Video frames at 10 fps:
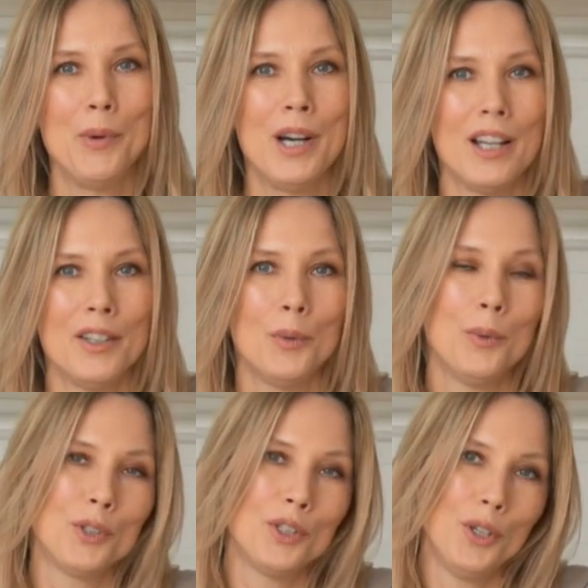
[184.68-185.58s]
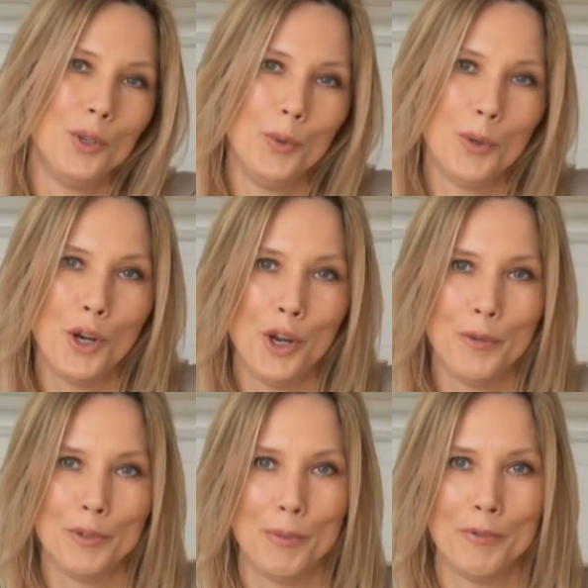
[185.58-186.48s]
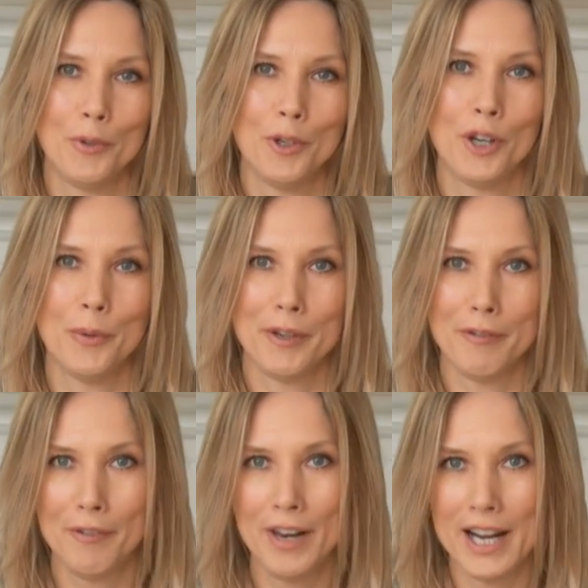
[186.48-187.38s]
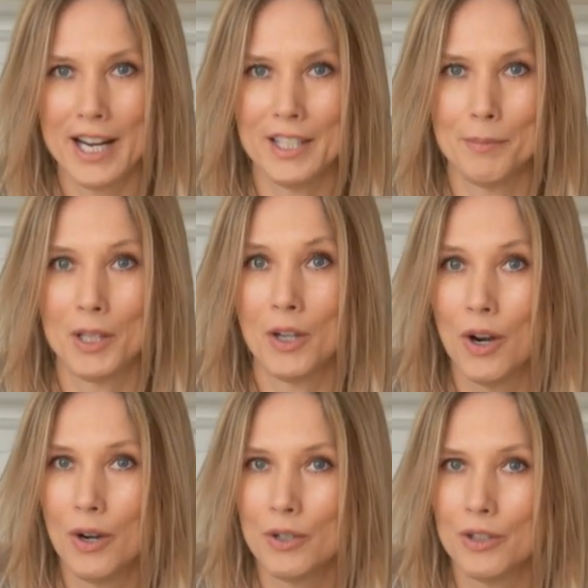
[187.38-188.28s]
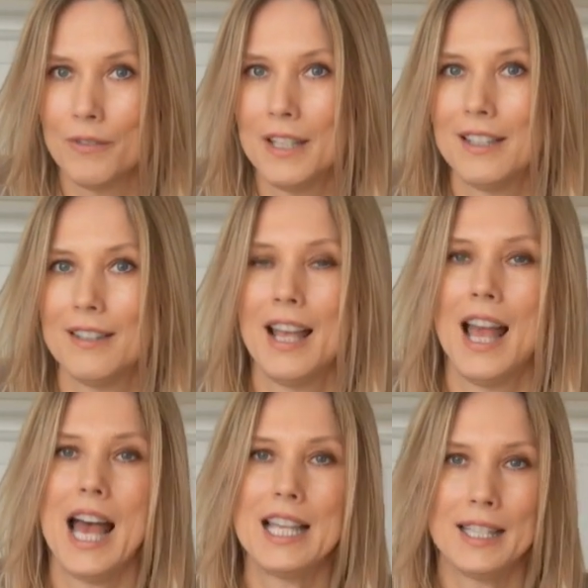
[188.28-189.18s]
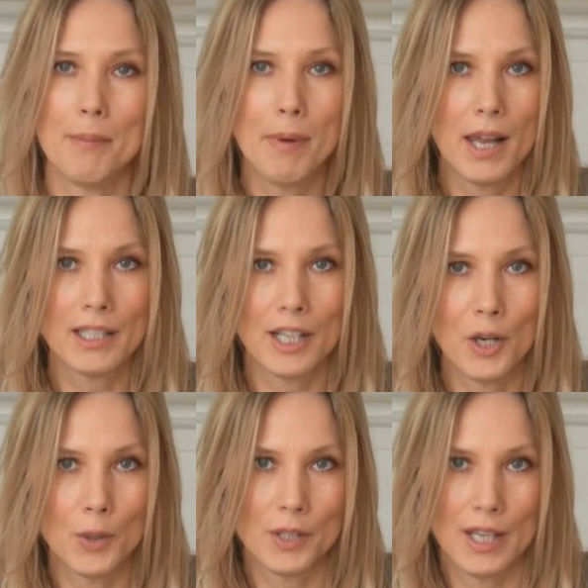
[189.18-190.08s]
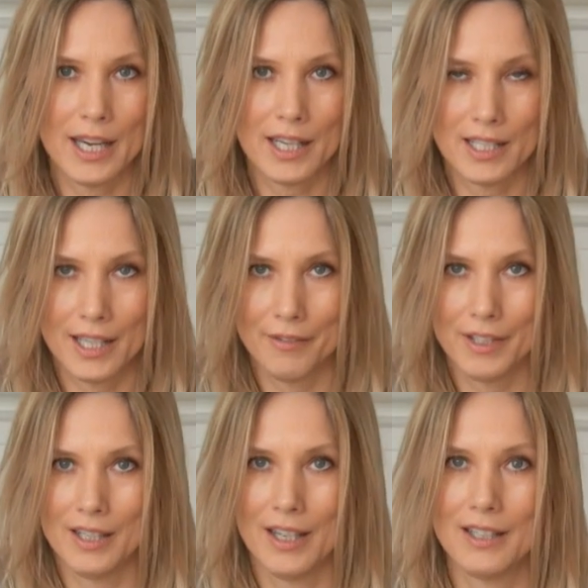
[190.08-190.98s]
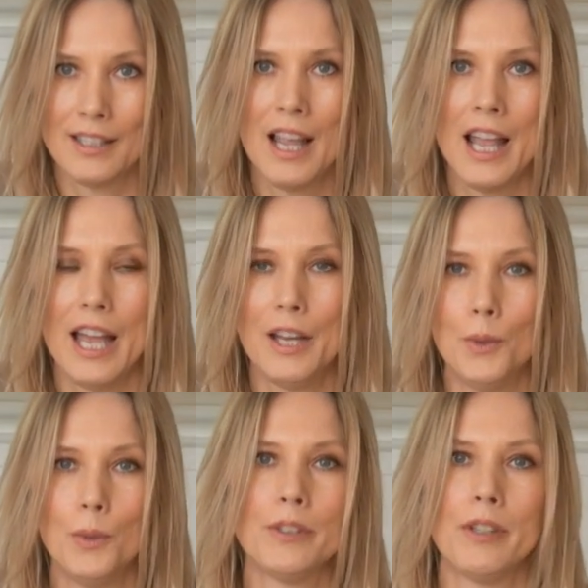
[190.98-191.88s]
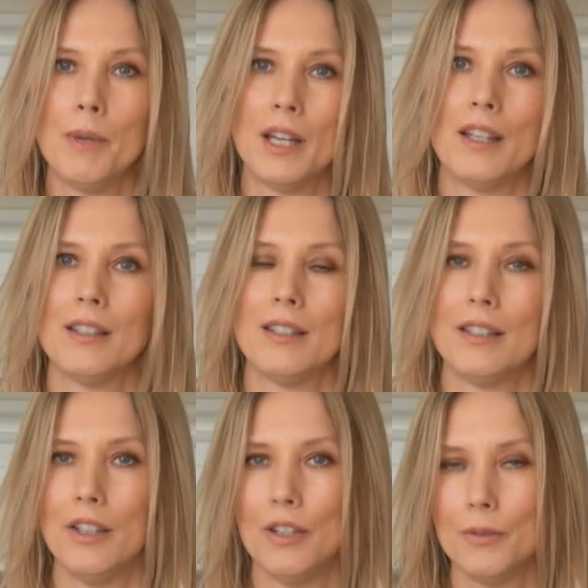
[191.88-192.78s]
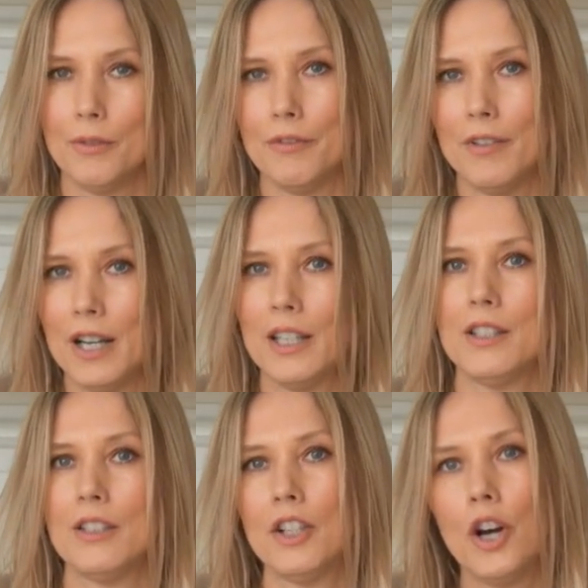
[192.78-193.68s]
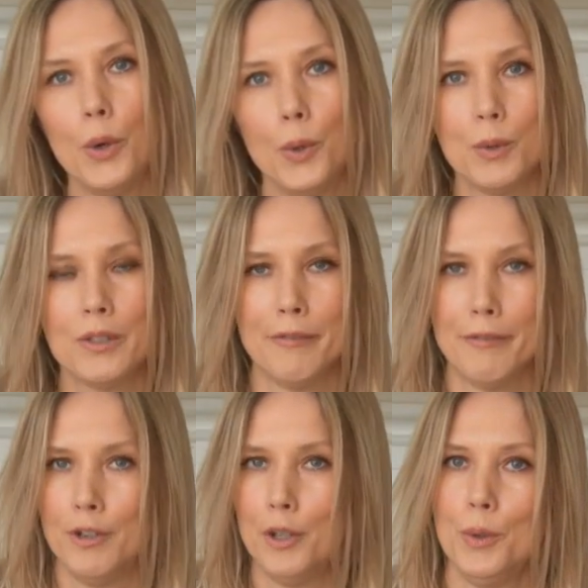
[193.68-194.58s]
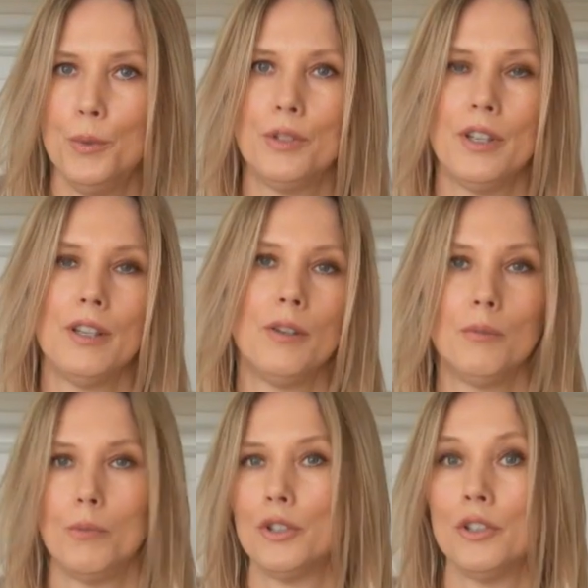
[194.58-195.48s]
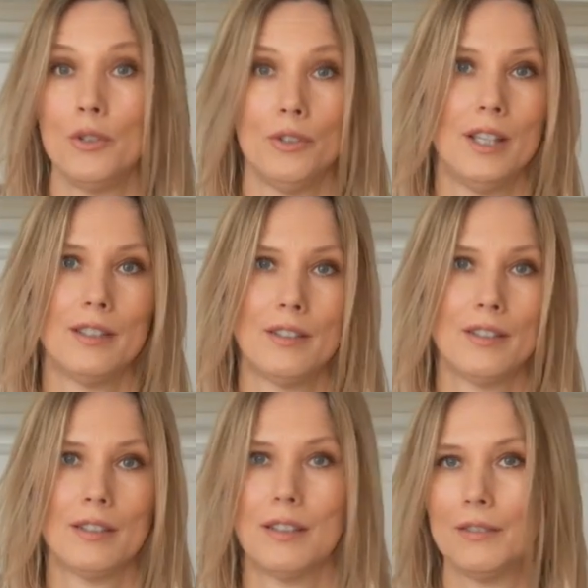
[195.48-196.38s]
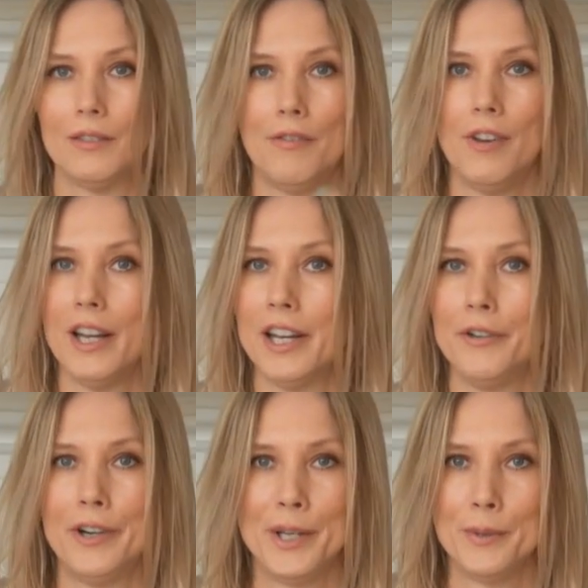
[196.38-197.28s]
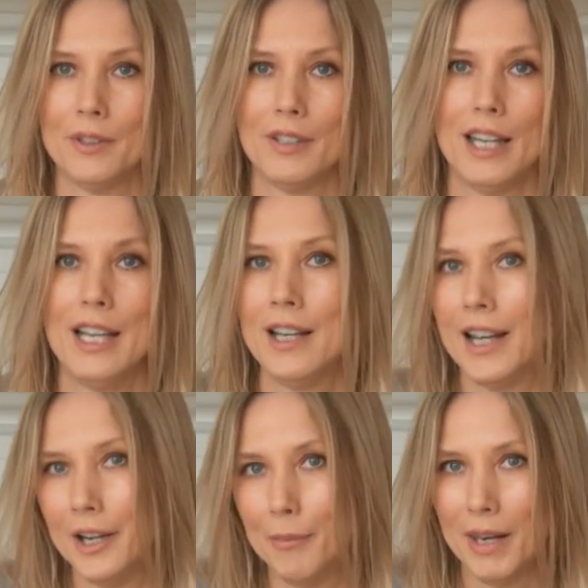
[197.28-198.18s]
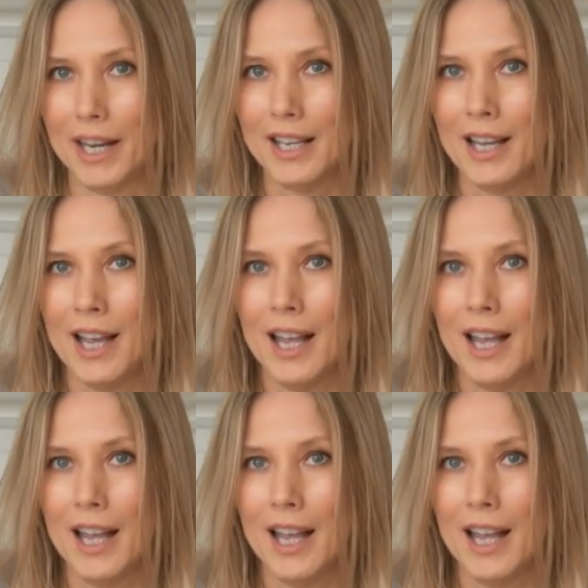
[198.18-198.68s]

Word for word: one or two cloves before you go on a flight because of its anti-blood clotting activities and also because, you know, to fight colds and flus and whatnot that's flying around in an aeroplane.